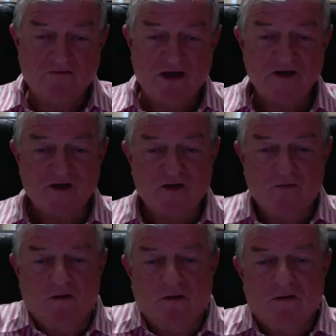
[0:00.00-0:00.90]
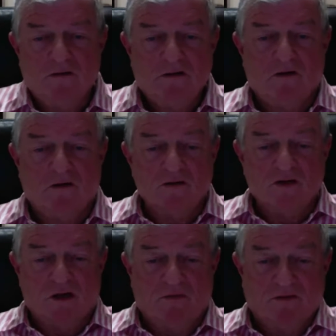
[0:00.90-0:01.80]
fashionable
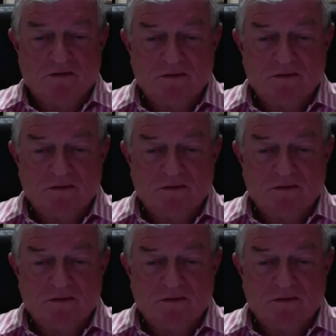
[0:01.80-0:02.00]
concept.